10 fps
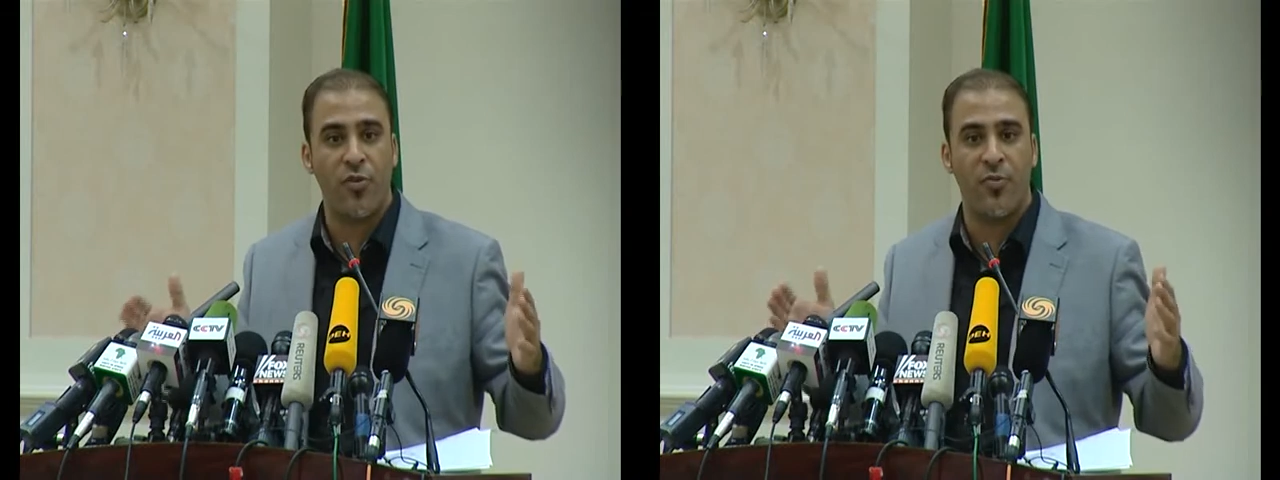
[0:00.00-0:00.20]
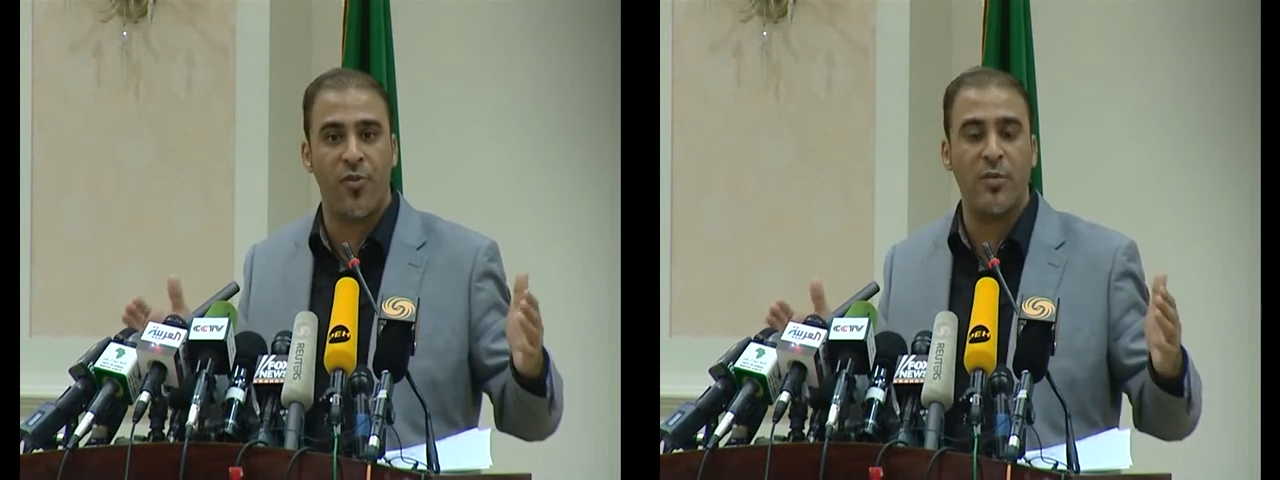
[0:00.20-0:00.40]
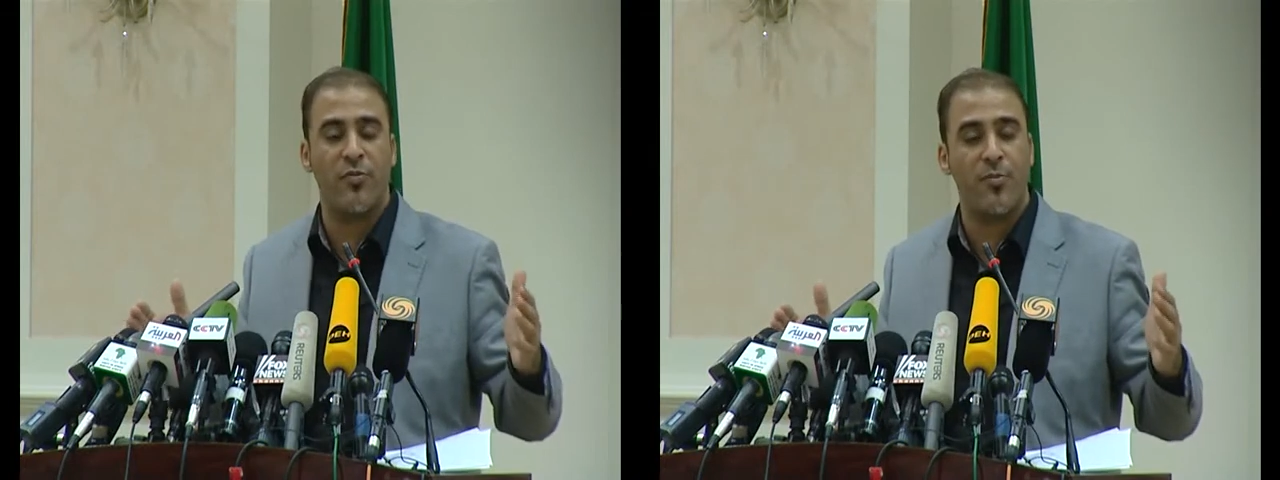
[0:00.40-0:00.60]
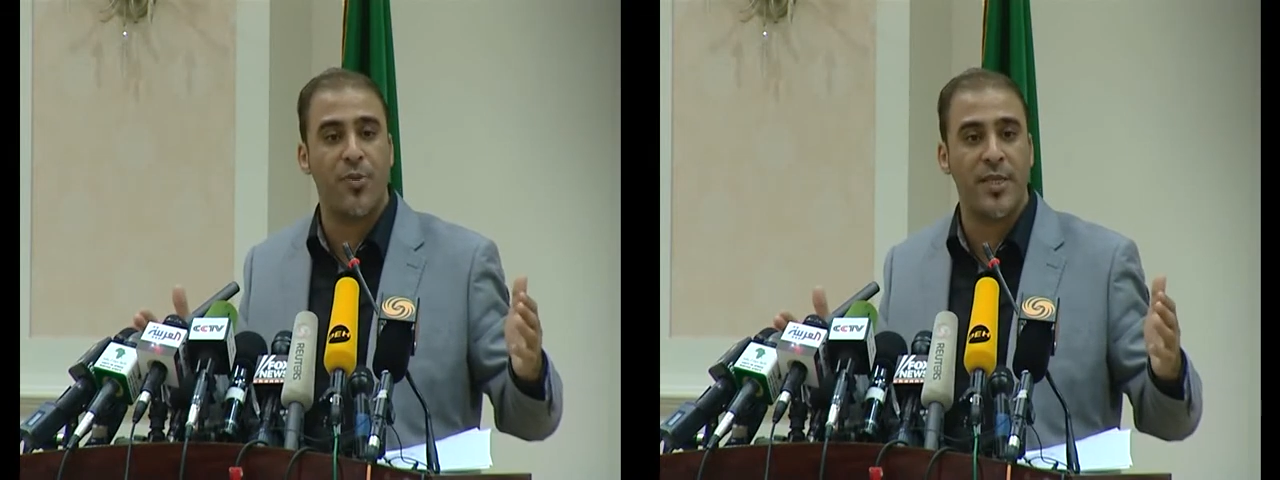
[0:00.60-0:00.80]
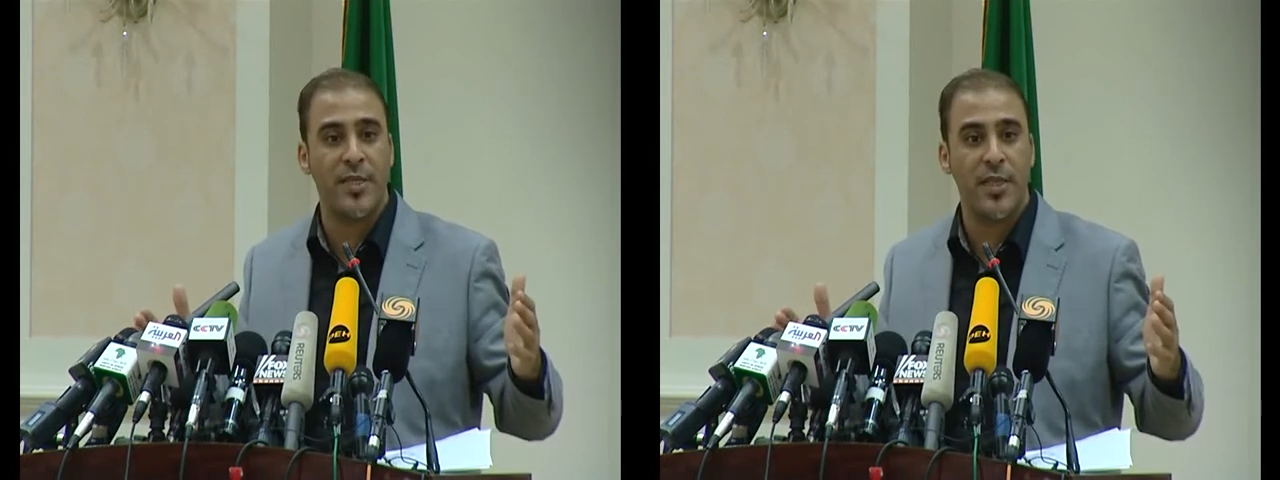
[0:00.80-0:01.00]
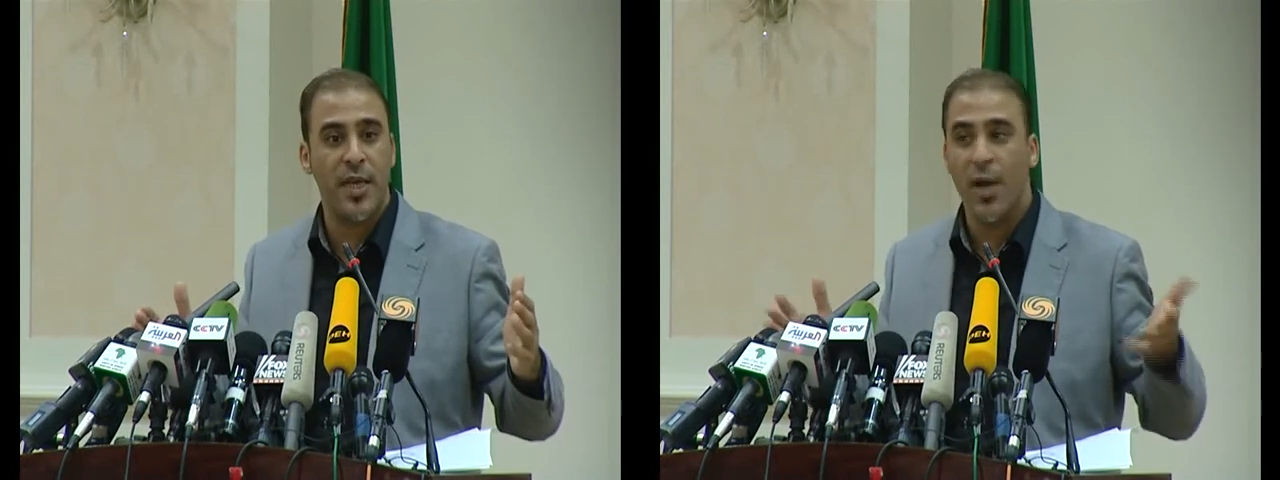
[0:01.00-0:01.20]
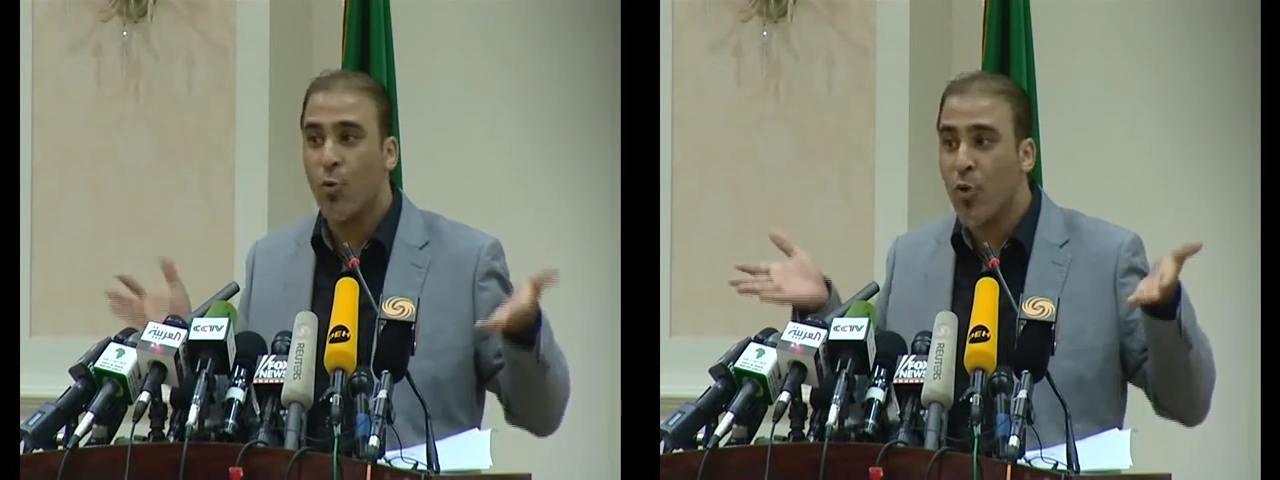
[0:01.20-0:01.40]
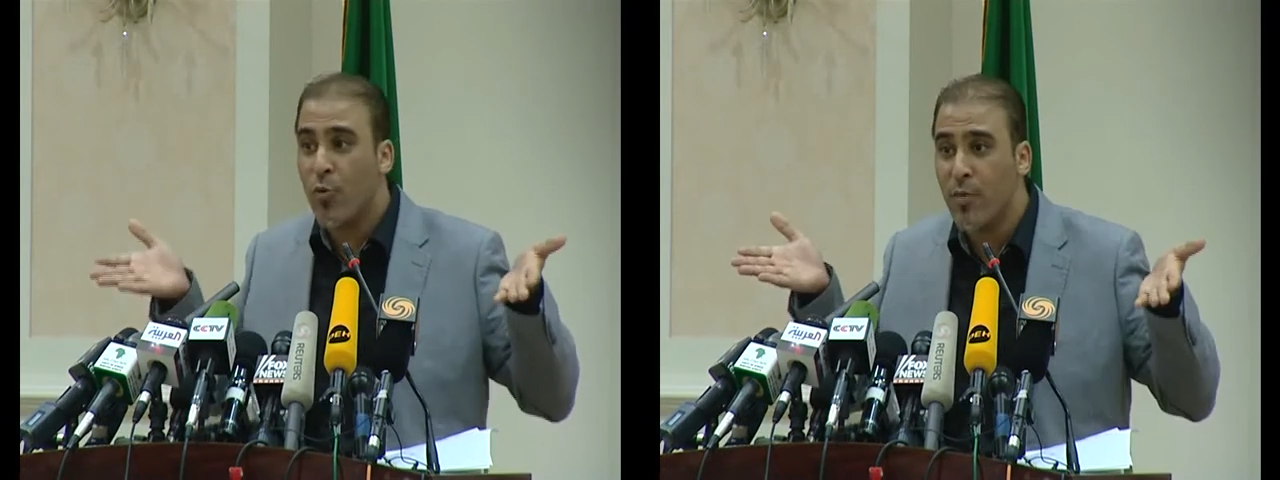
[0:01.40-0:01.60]
the freedom of the press.
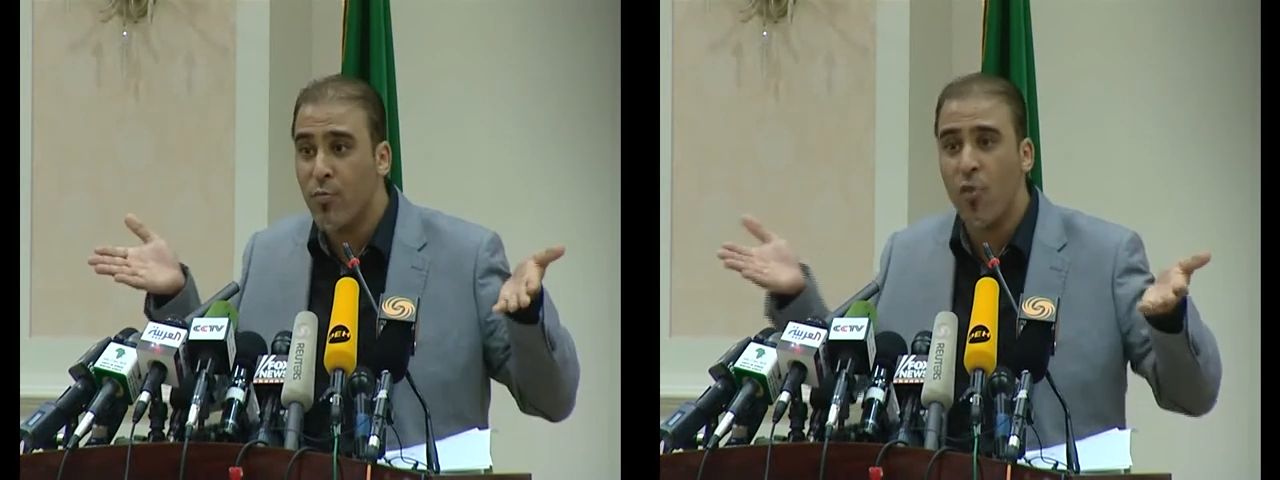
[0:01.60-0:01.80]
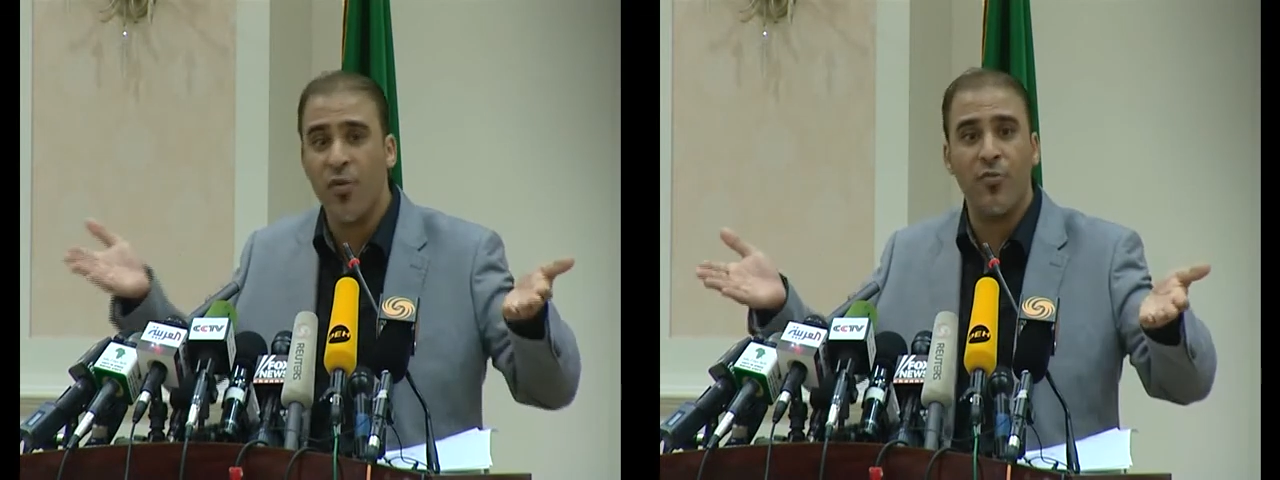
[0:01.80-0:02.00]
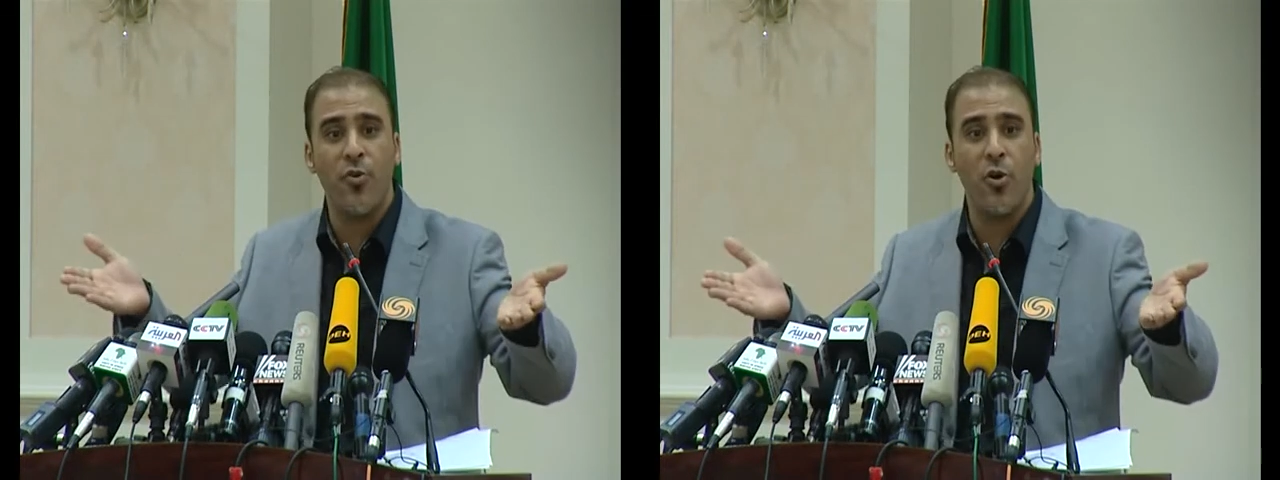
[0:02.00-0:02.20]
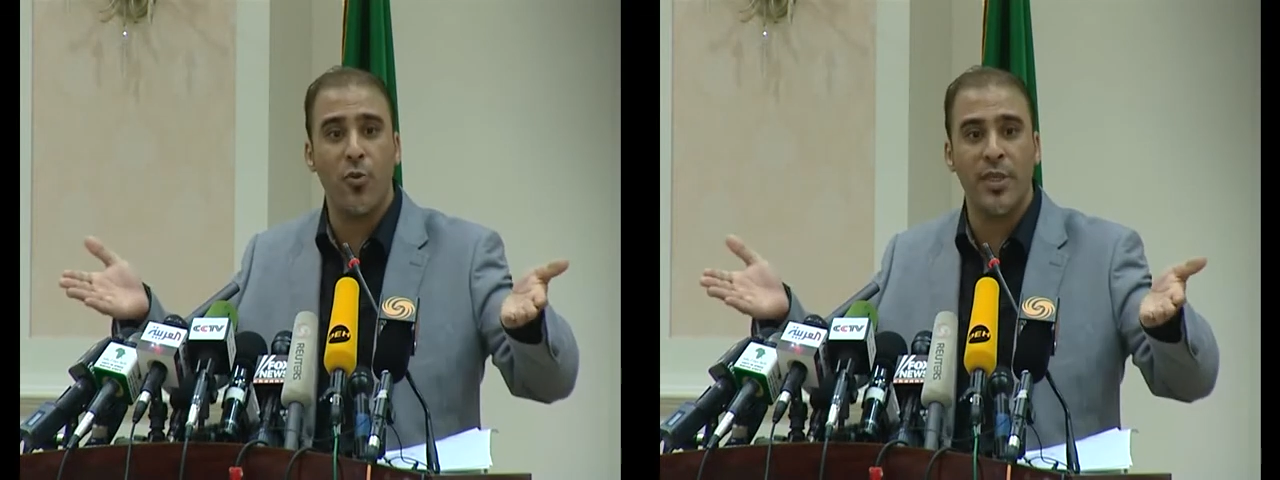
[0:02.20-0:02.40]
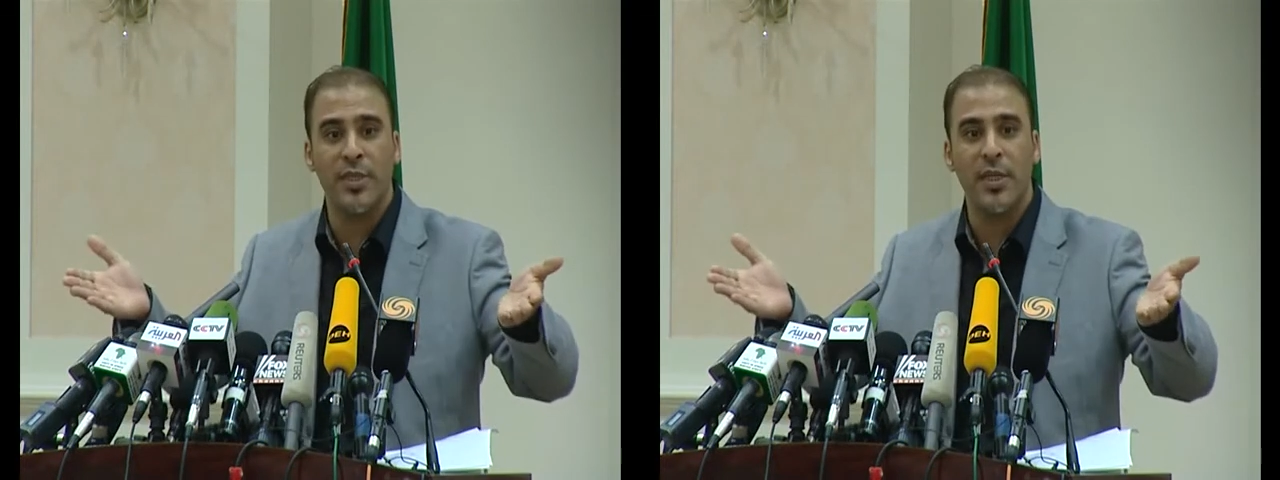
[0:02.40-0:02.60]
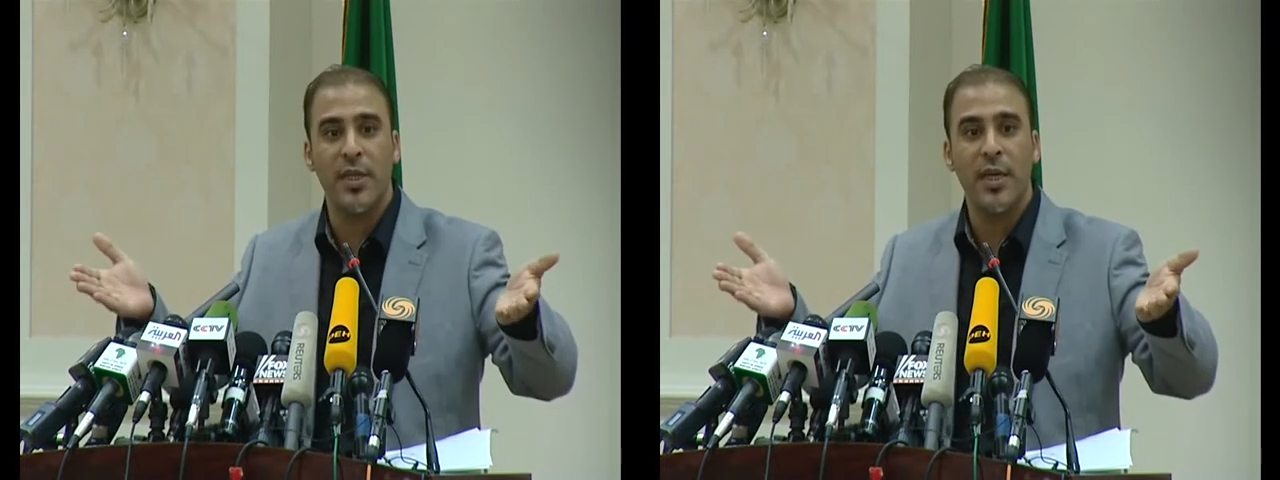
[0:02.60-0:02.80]
We were moving forward.